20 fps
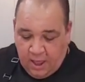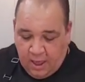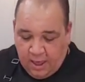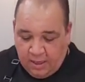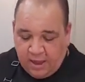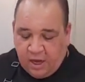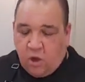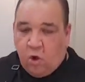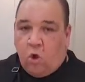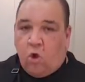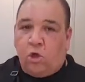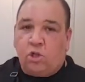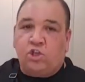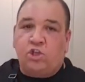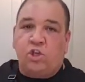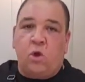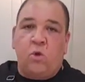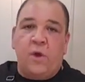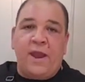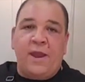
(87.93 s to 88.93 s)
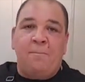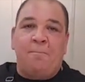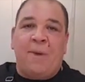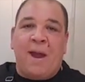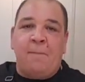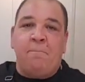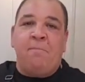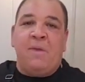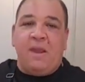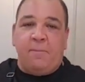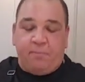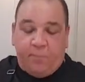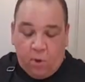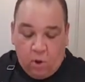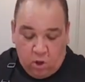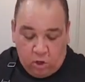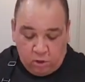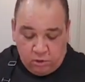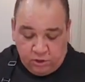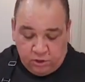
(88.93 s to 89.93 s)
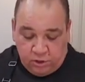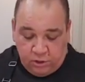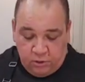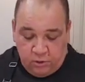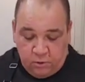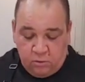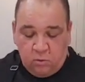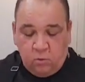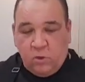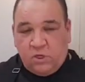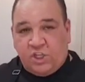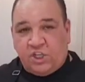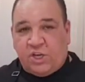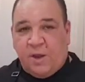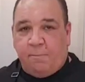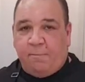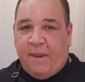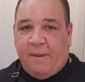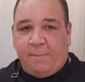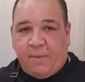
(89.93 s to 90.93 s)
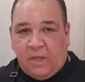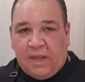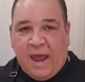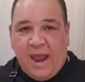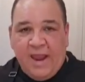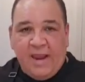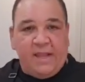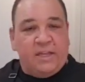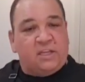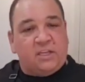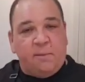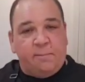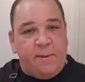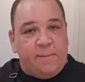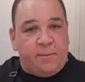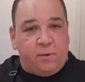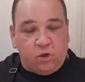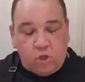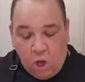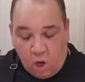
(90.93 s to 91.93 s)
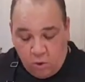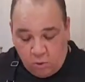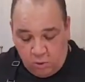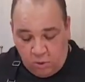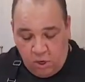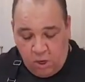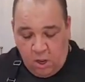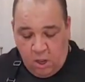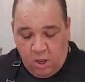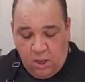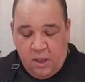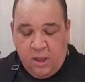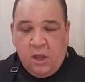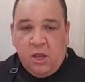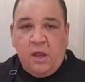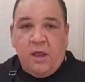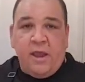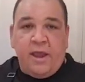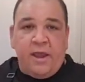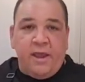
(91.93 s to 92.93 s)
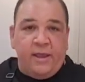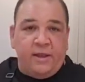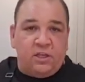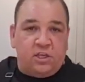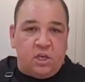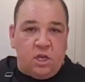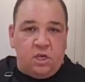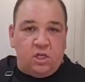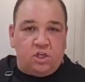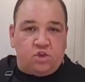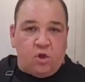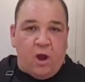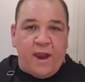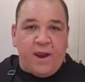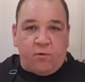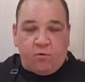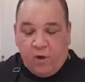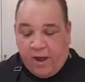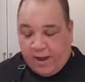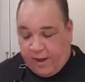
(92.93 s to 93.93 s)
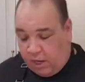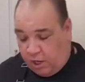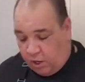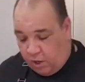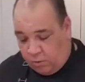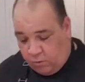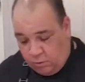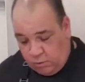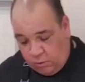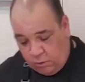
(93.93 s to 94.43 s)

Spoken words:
And then also in my meatballs, which some people like and some people don't, is dry oregano.